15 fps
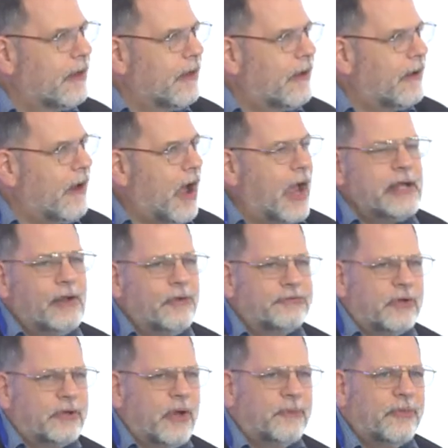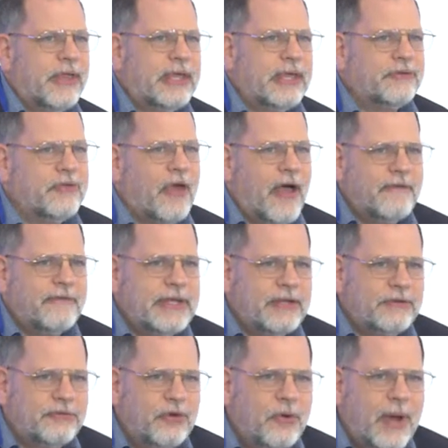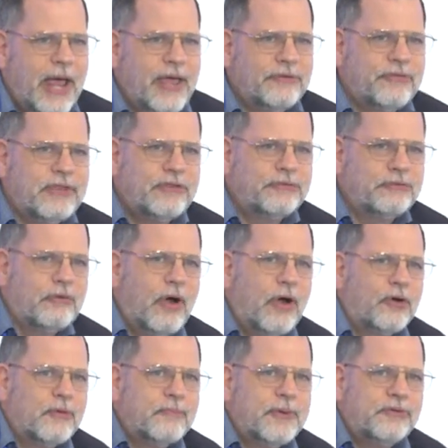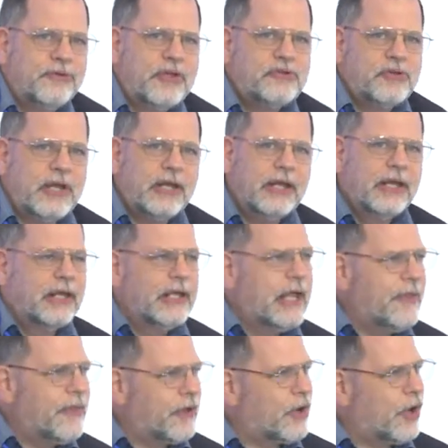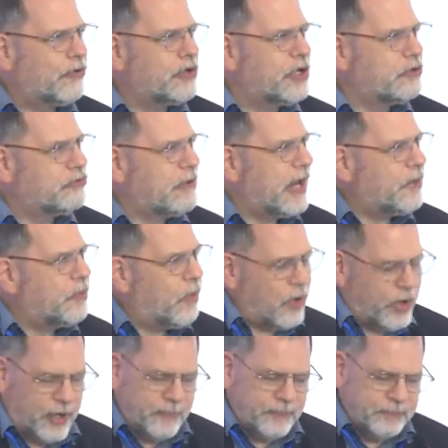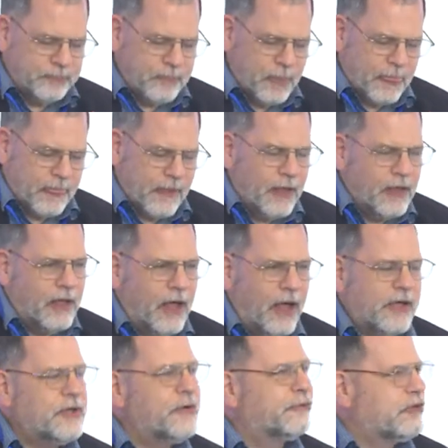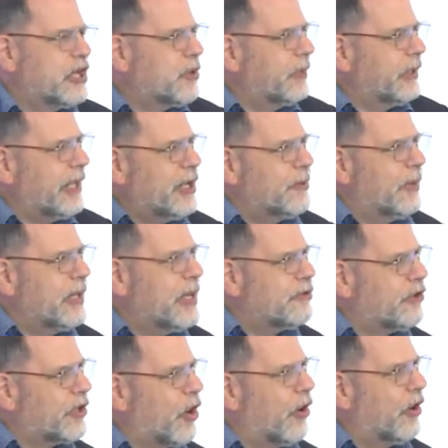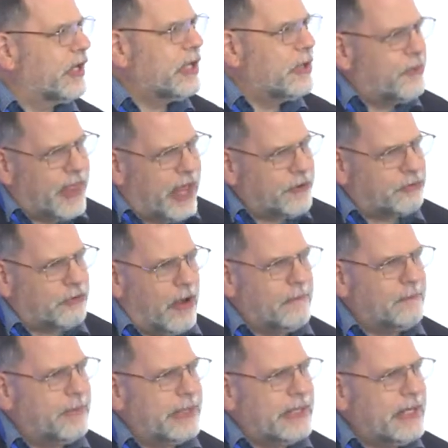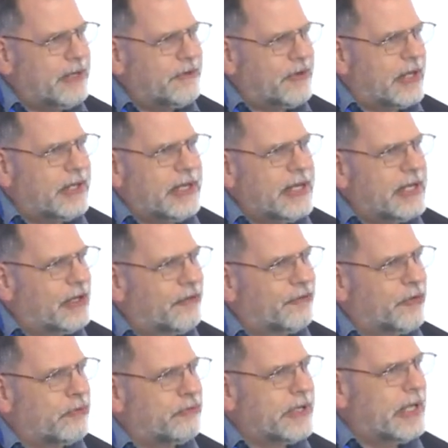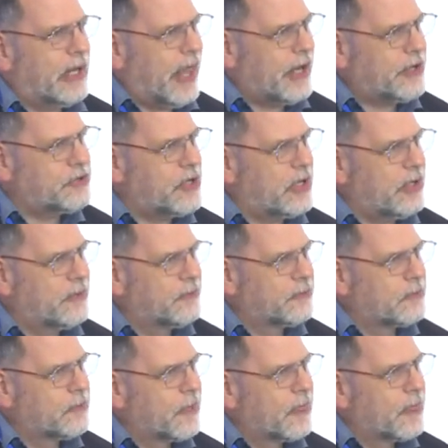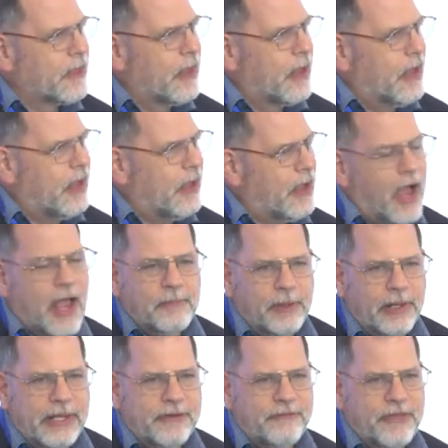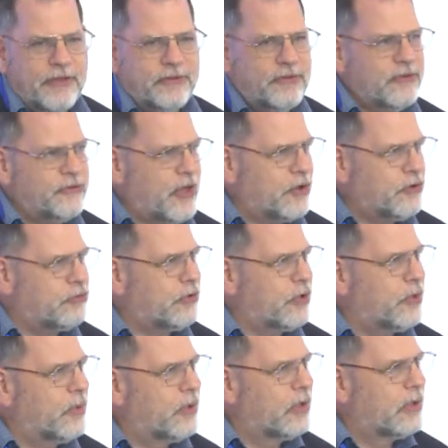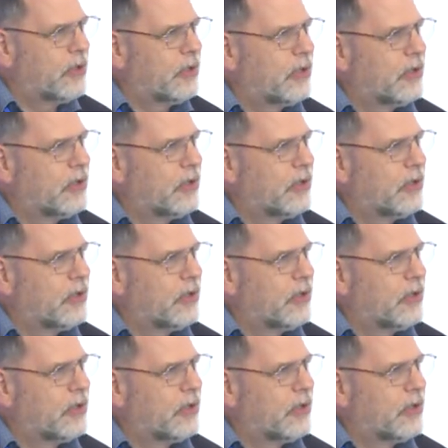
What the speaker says: I also don't think it's obvious who has the stronger position in the current trade war. You frequently will hear it argued that Trump needs a deal for re-election. I believe this is untrue.